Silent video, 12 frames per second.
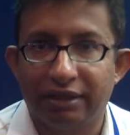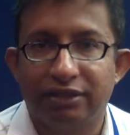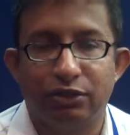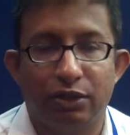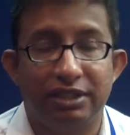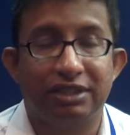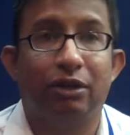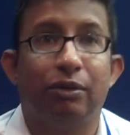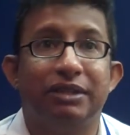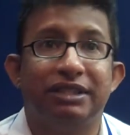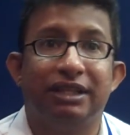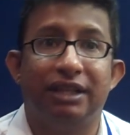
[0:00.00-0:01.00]
So it's
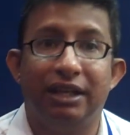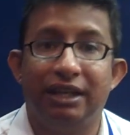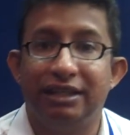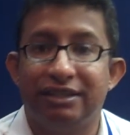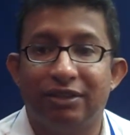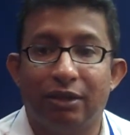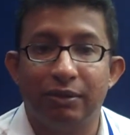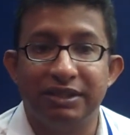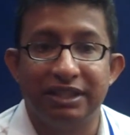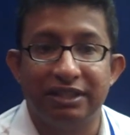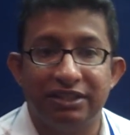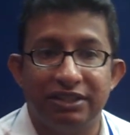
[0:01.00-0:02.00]
always
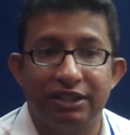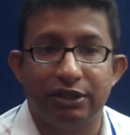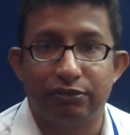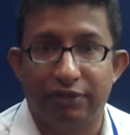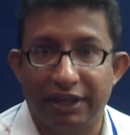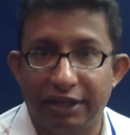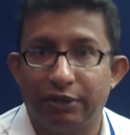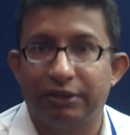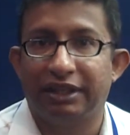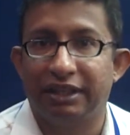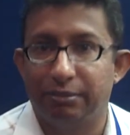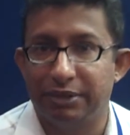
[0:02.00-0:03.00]
interesting to find out
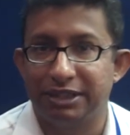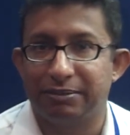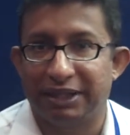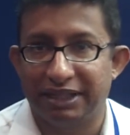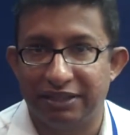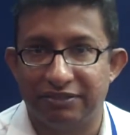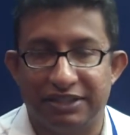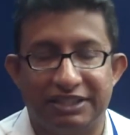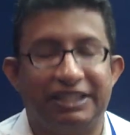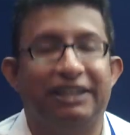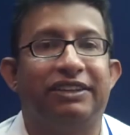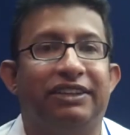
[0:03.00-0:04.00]
the other perspectives,
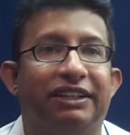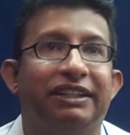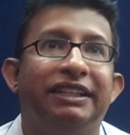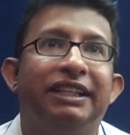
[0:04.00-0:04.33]
etc.